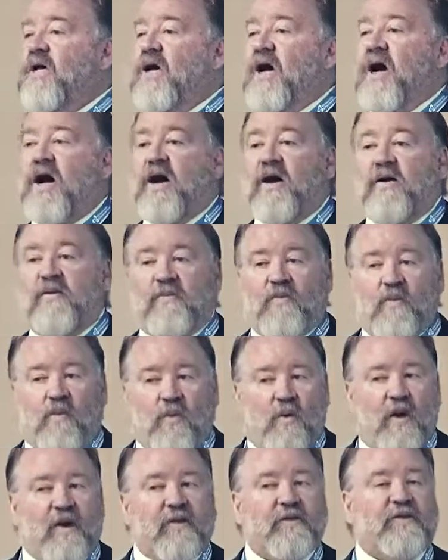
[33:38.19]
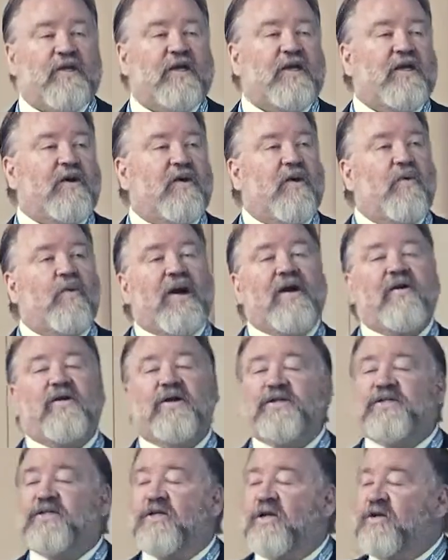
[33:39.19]
what the
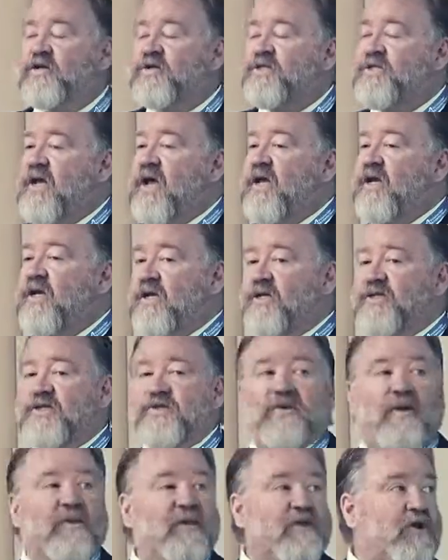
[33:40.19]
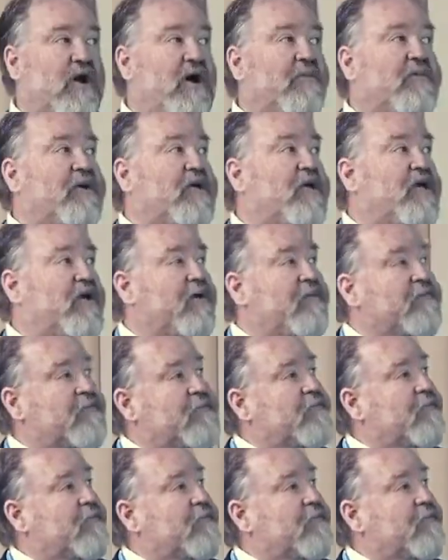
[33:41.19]
awareness and understanding is around the topic here.